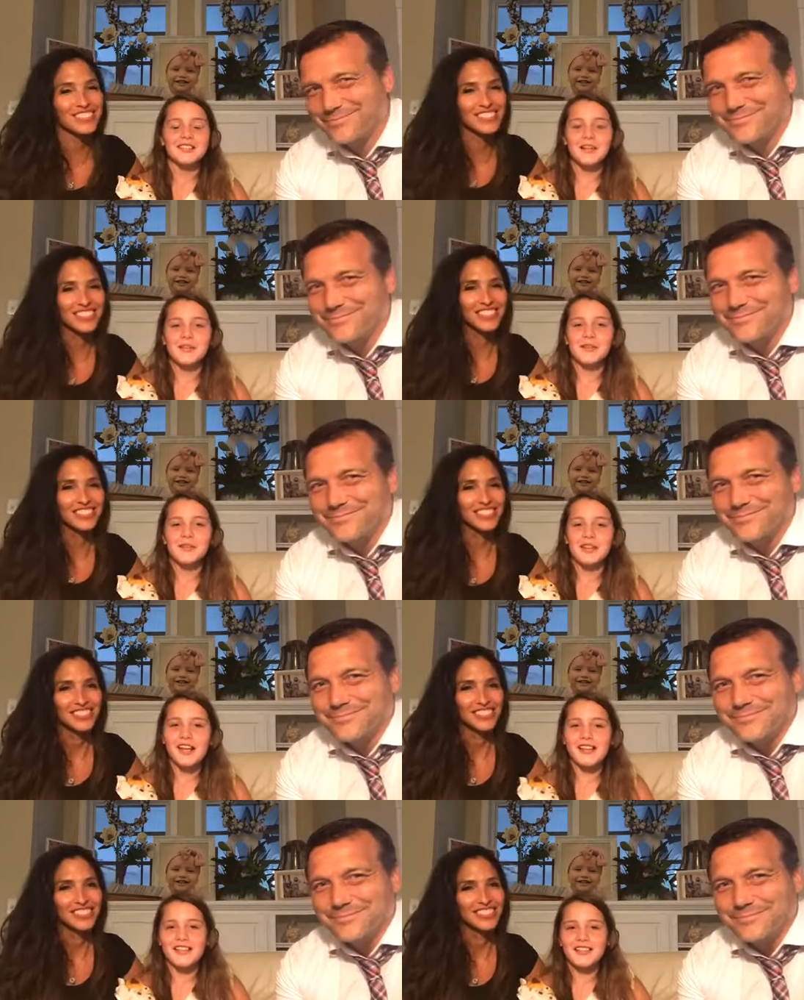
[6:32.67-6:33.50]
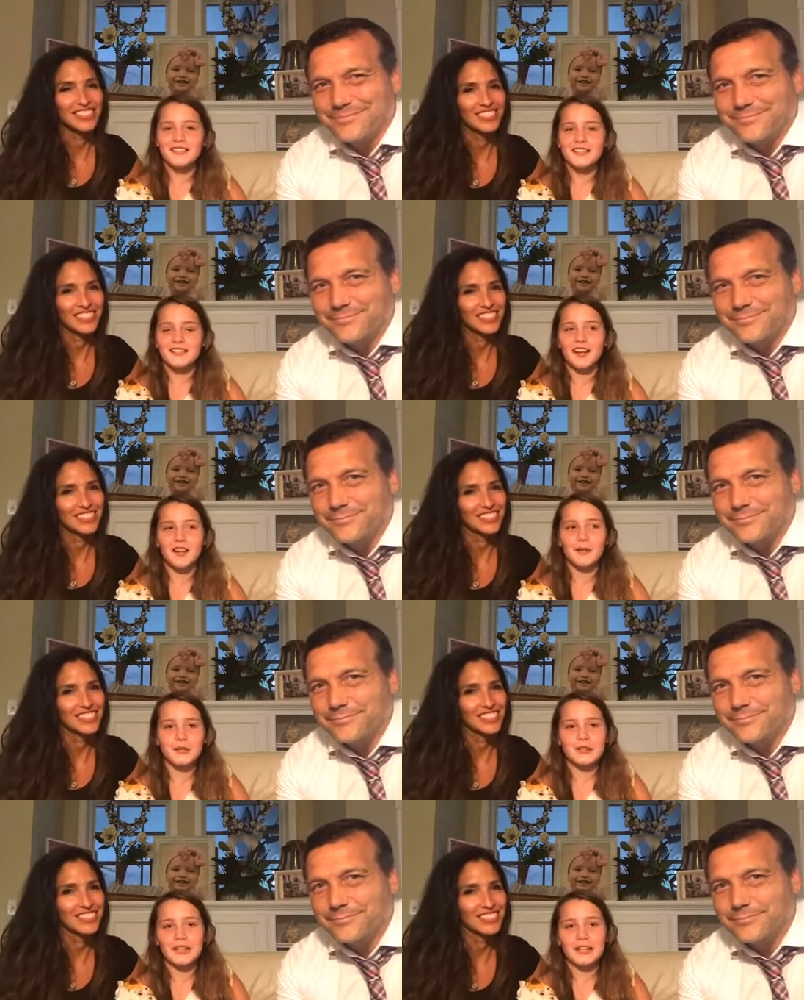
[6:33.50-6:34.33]
Speaker 1: So when I saw it
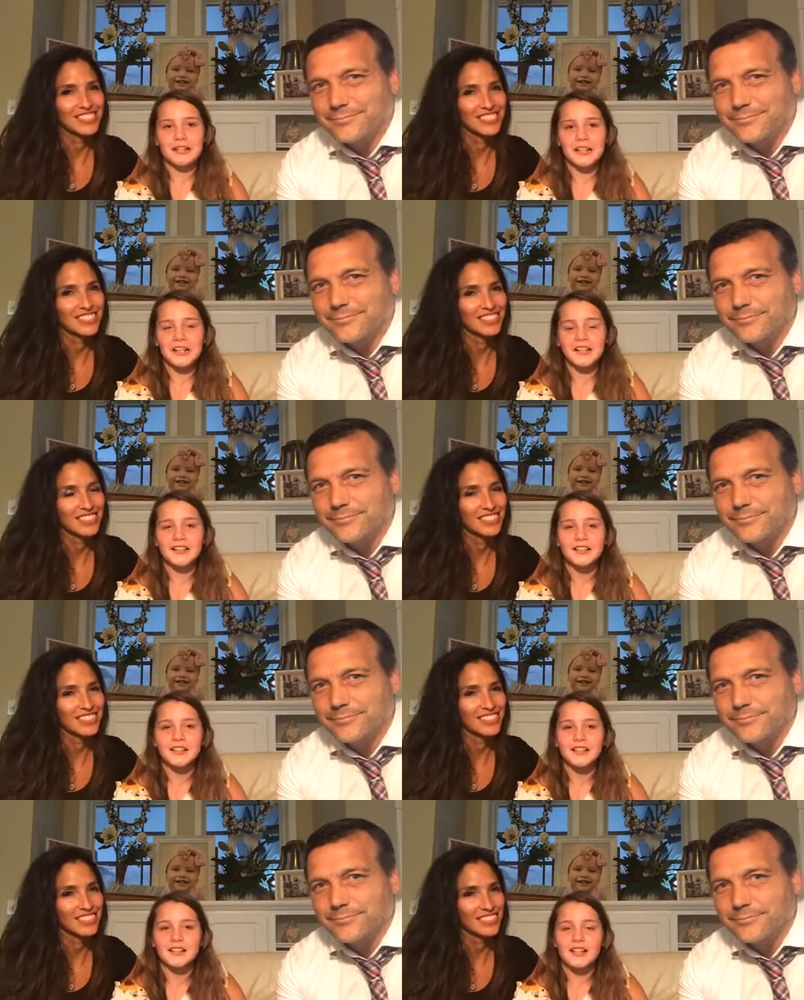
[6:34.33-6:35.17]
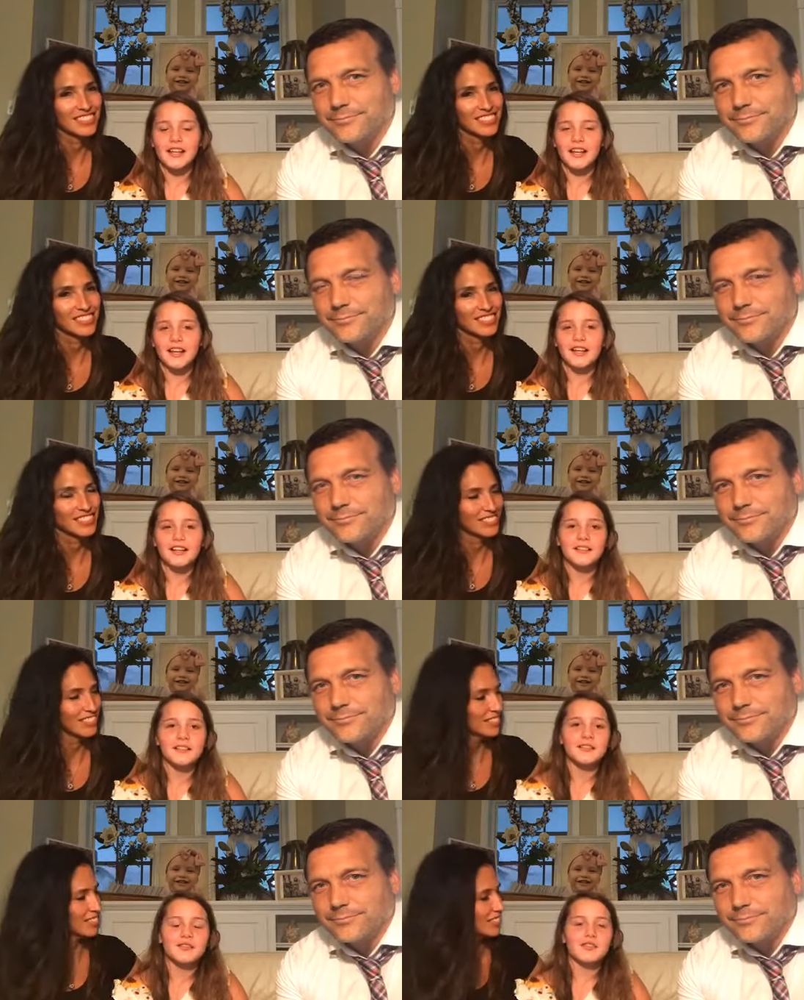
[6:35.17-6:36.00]
was Layla, like
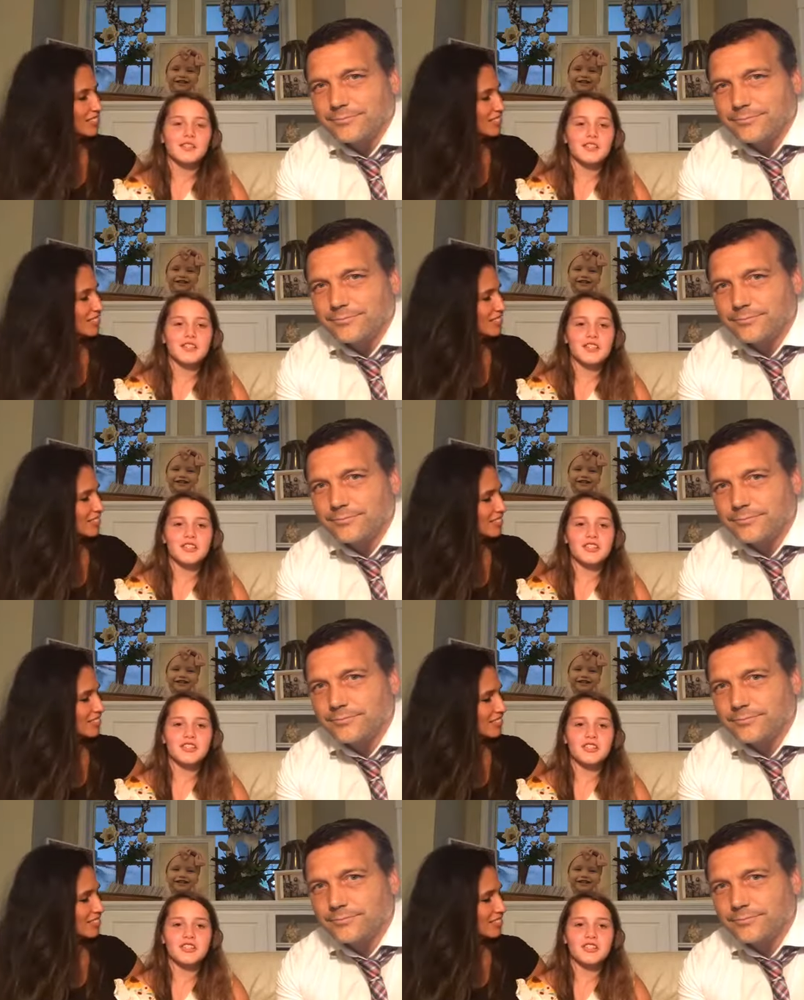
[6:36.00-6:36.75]
she,